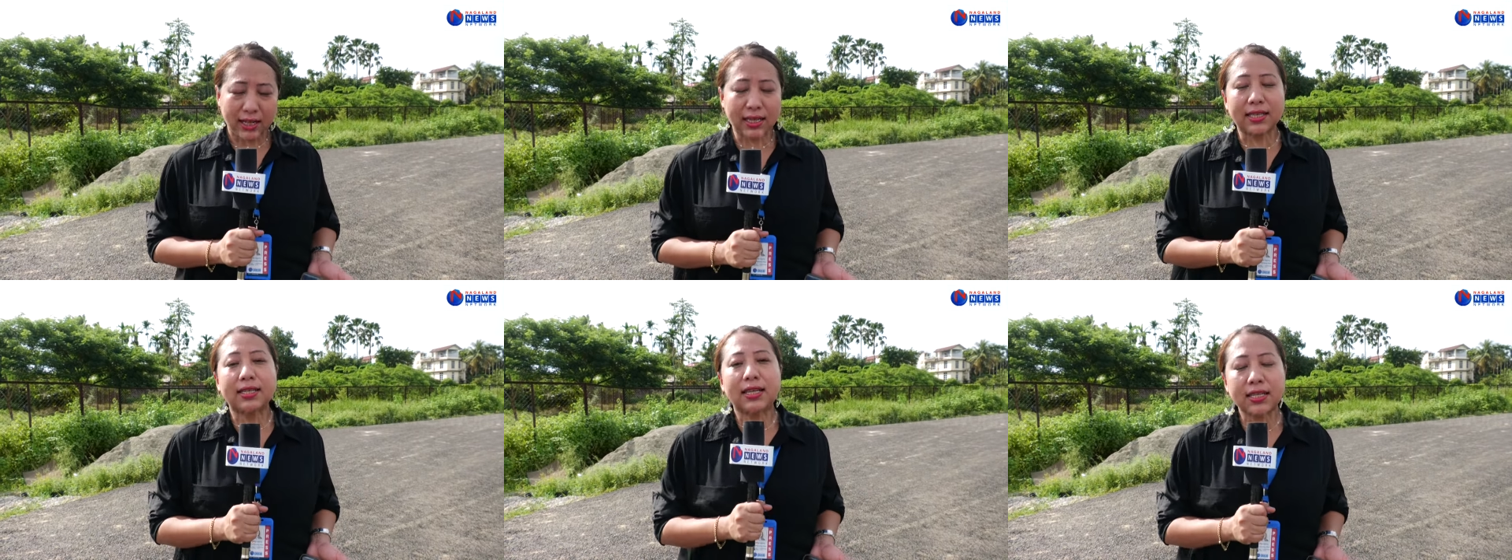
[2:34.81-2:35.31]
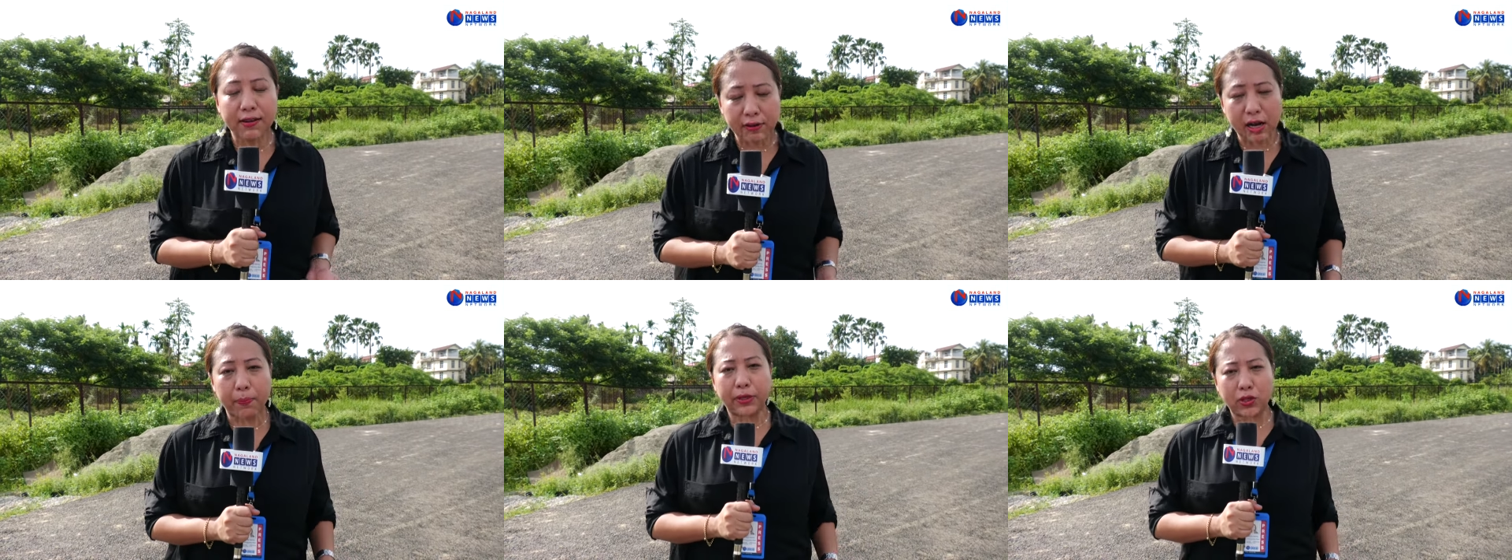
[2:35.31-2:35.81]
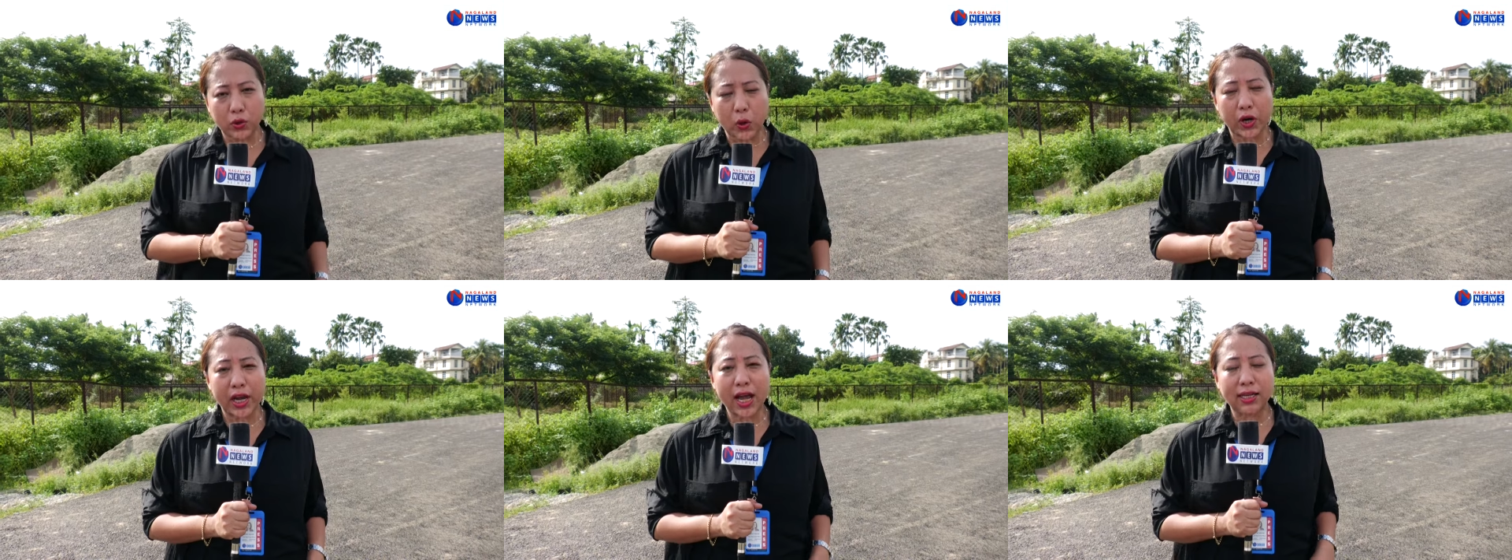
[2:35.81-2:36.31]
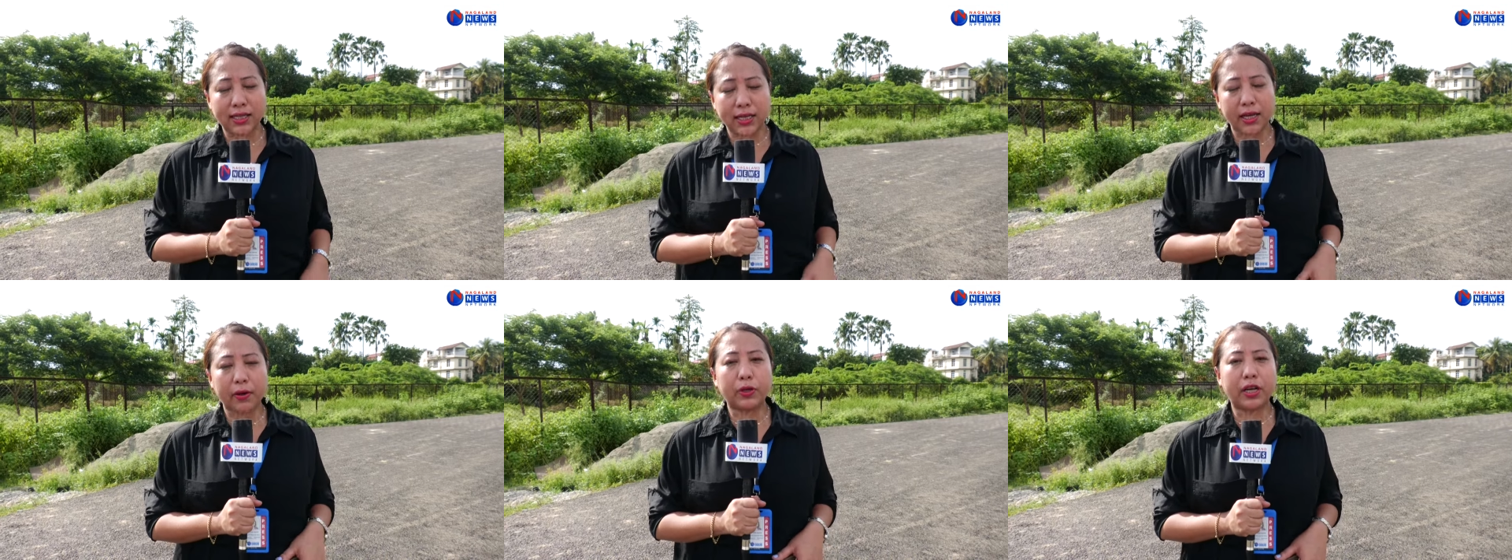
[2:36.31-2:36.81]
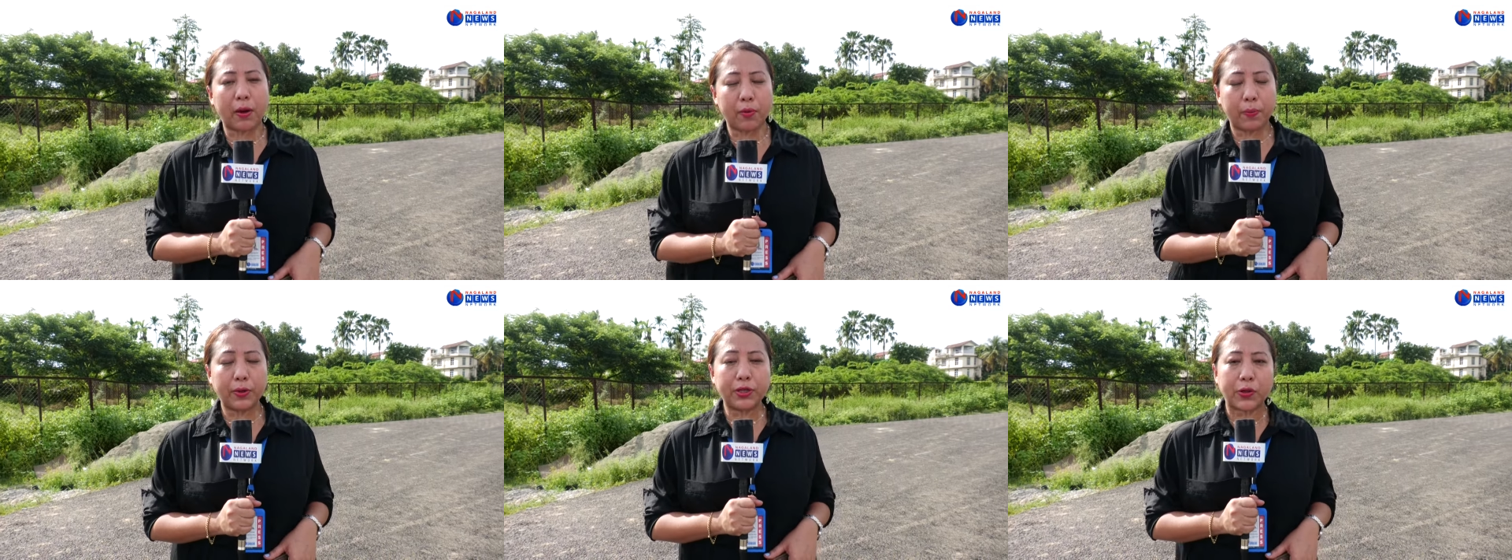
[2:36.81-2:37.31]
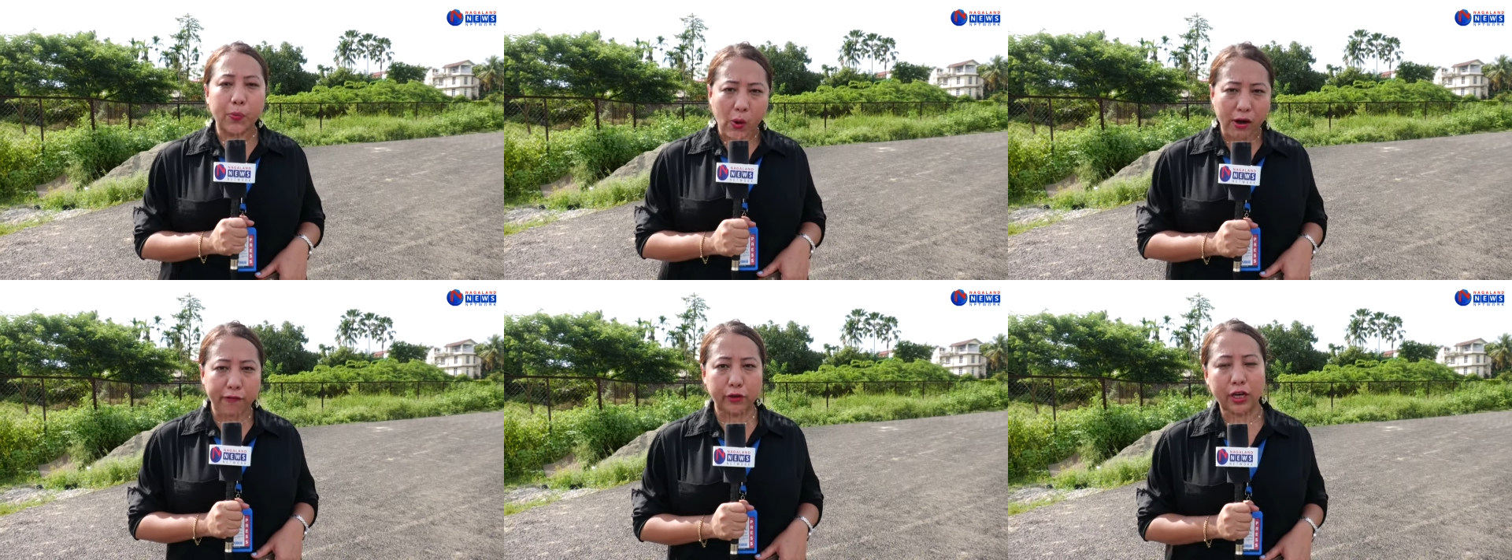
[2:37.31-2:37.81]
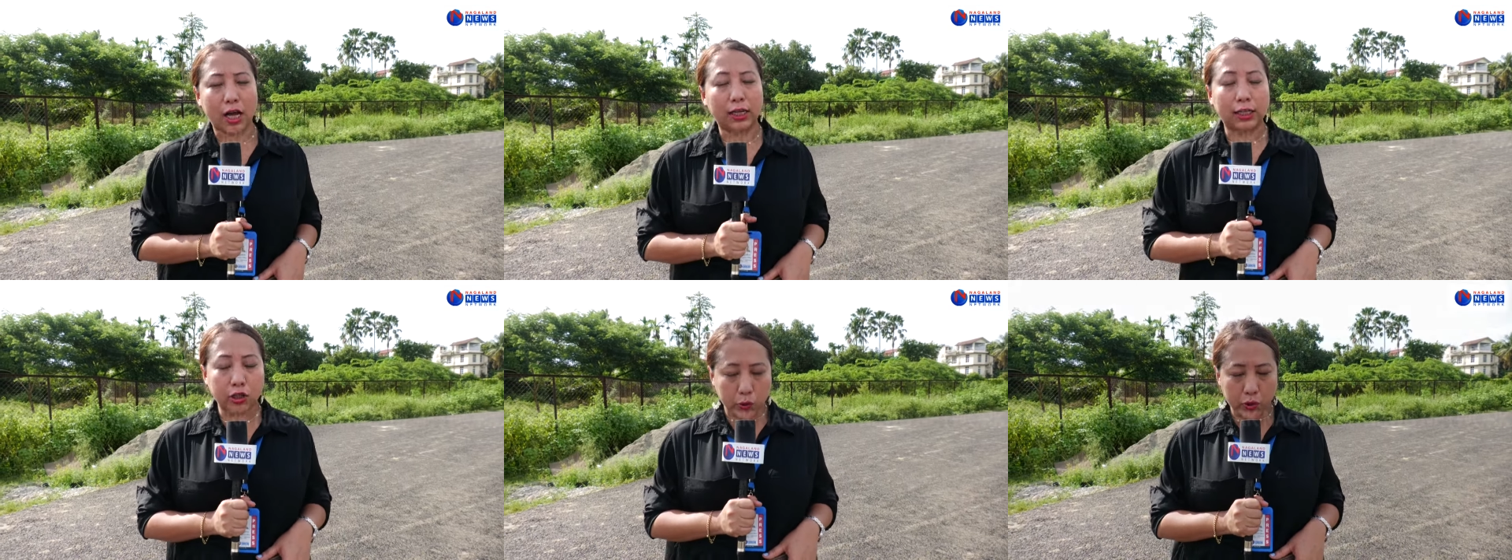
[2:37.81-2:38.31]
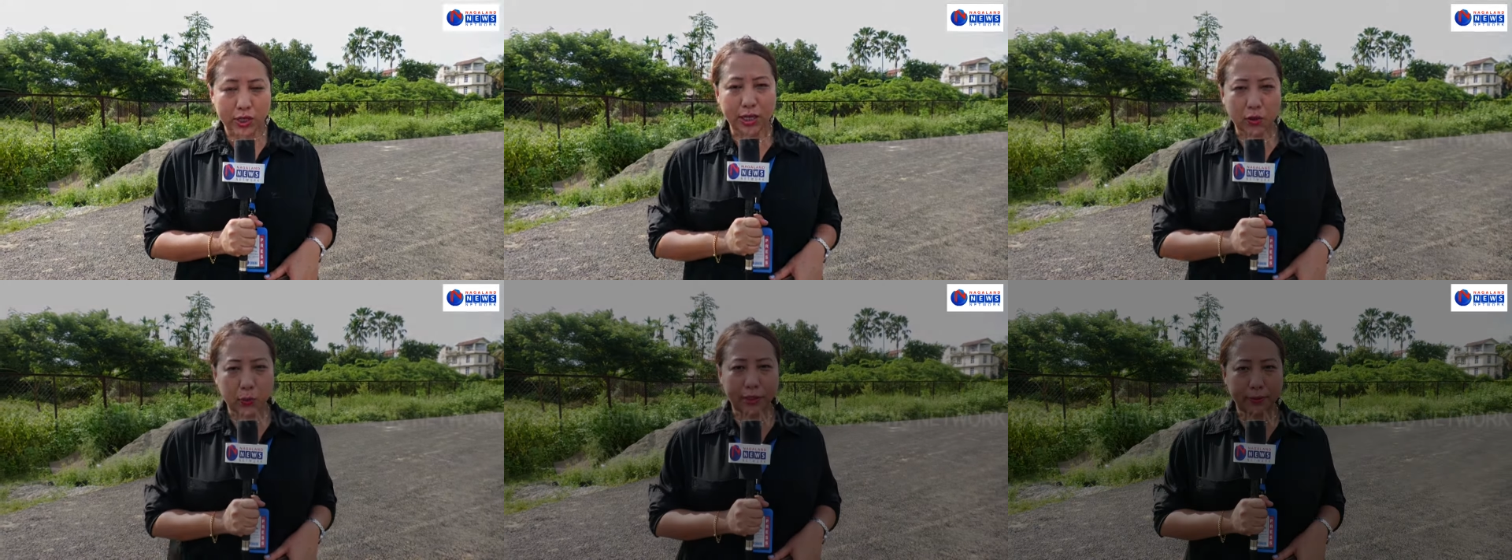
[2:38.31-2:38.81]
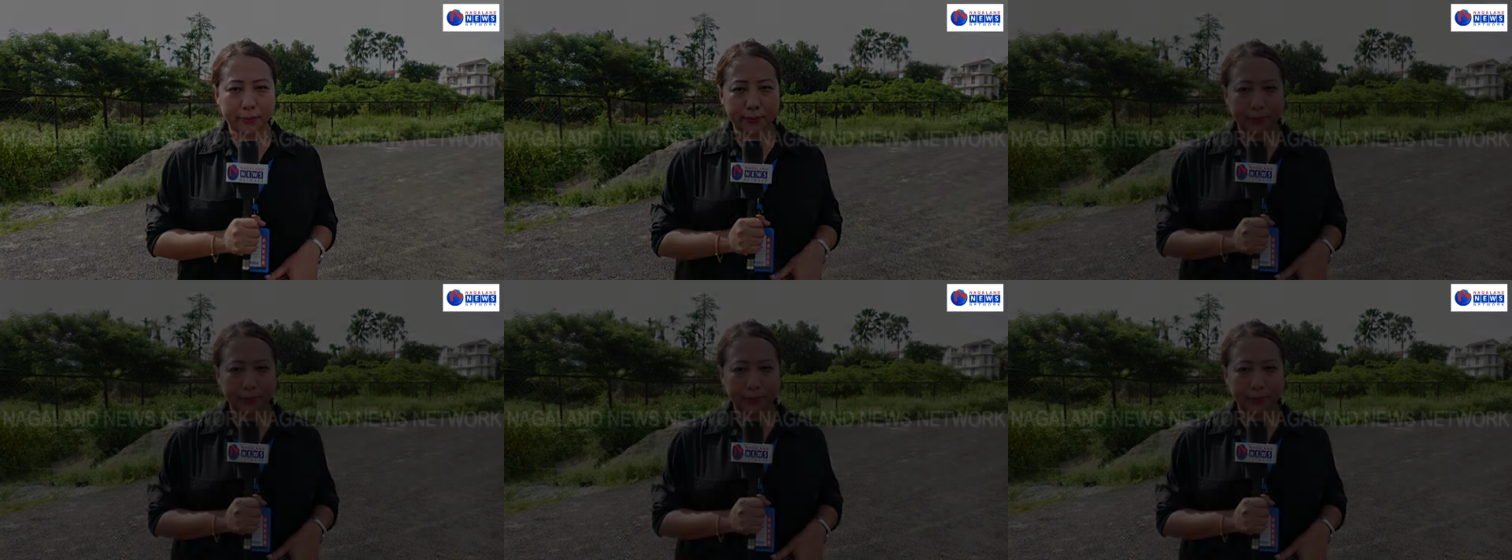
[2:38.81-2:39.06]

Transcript: This is a developing story. Esther here with camera person Moa for Nagaland News Network.